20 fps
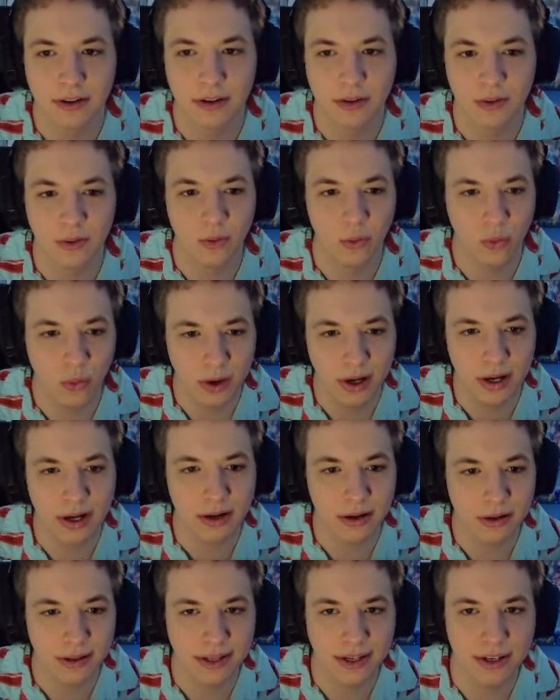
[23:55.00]
What
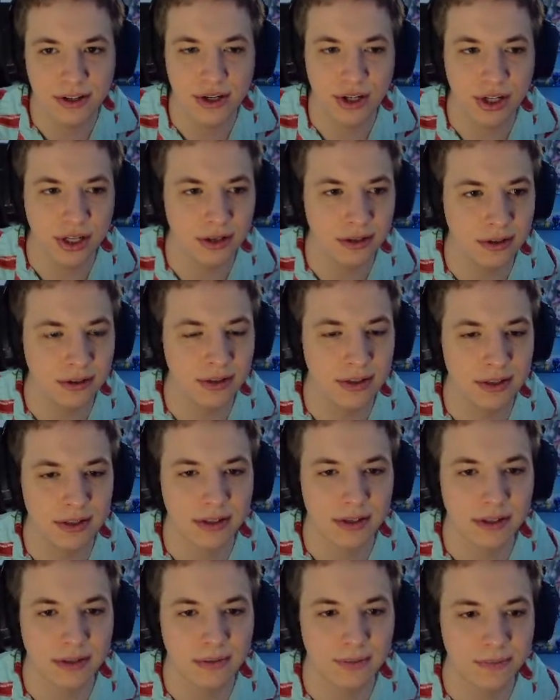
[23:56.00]
are these
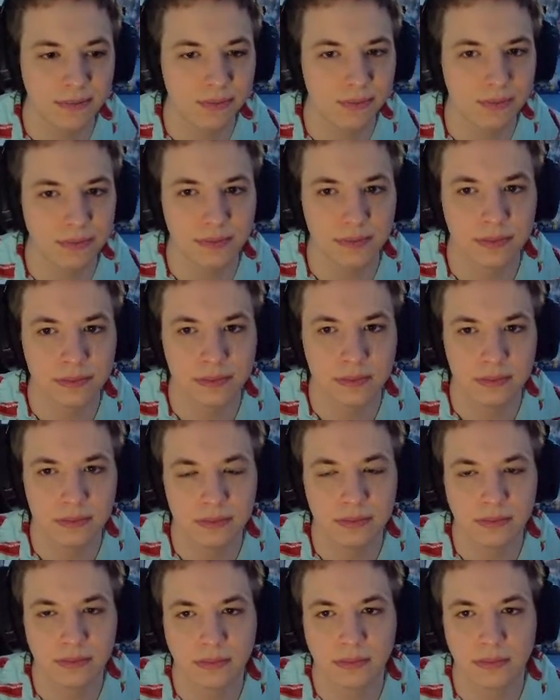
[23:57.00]
shields?
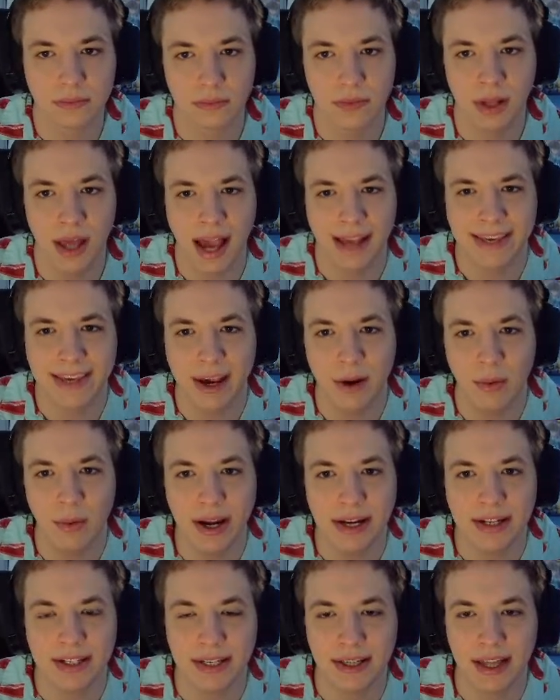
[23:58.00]
I can't
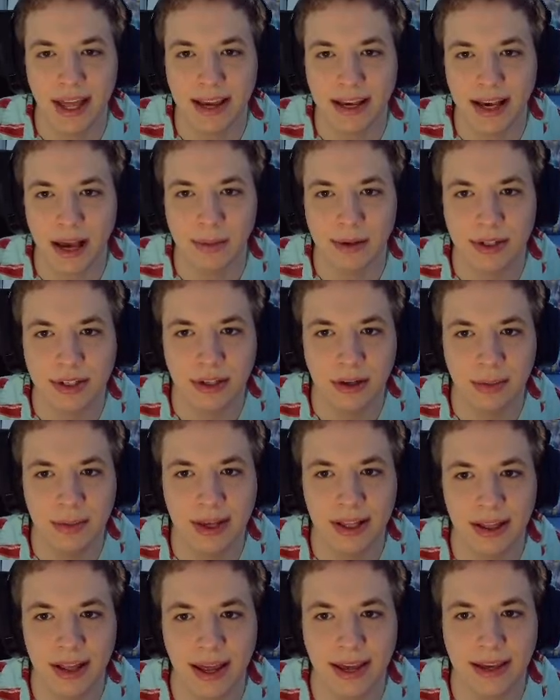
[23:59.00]
wait to, like, I'm
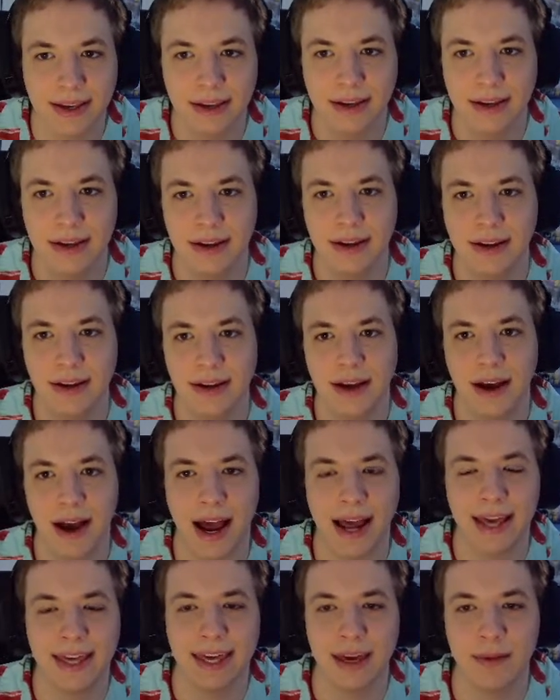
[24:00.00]
assuming, like,
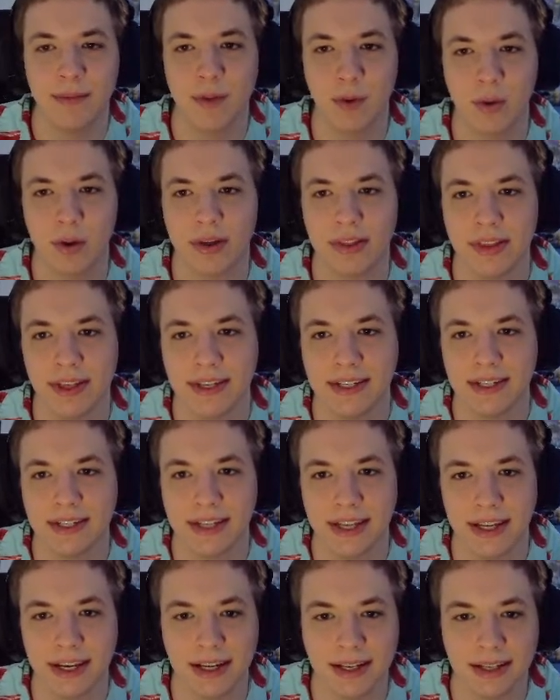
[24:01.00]
I get more of these
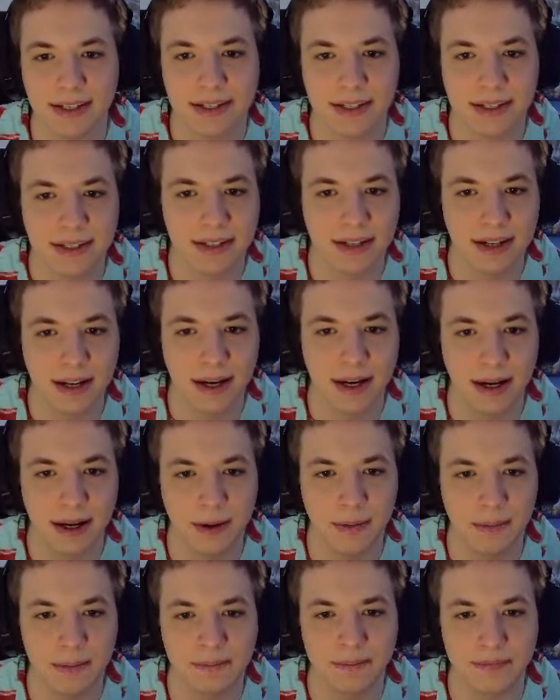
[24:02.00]
things,
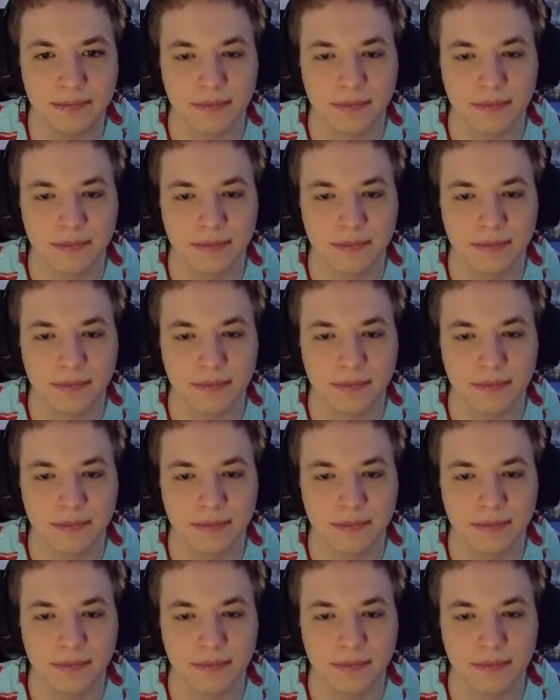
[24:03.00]
um,